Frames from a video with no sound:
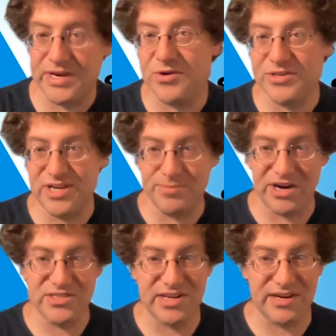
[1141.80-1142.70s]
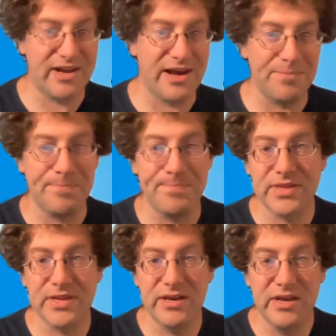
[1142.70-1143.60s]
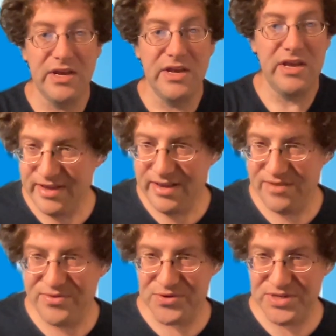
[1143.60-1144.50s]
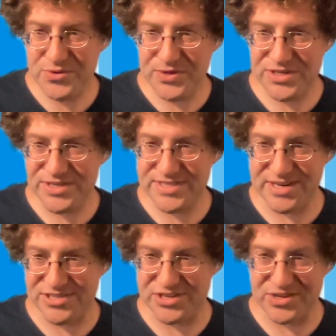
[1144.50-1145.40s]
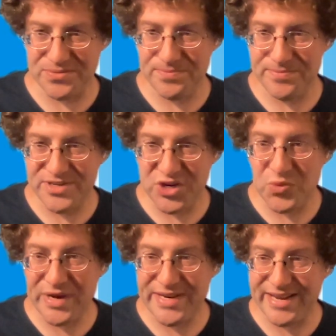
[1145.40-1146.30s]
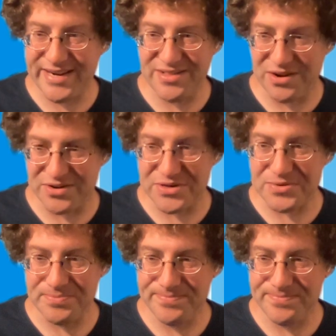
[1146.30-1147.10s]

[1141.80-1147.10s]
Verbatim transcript: aaronjmarx.com. If your intuition is nudging you, don't wait any longer.